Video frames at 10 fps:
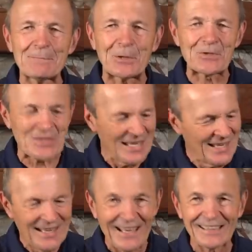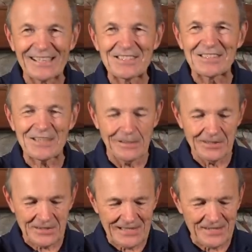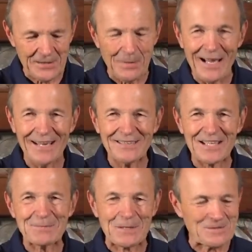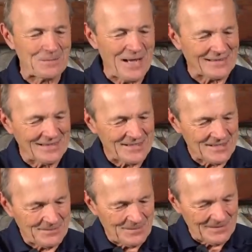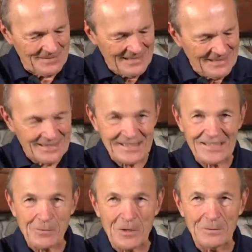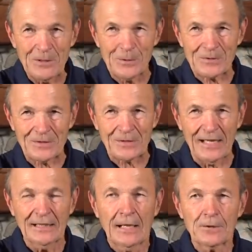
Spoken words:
Peirce. Lindsay and Derry. This is actually my textbook from back then. This is the one we used, okay?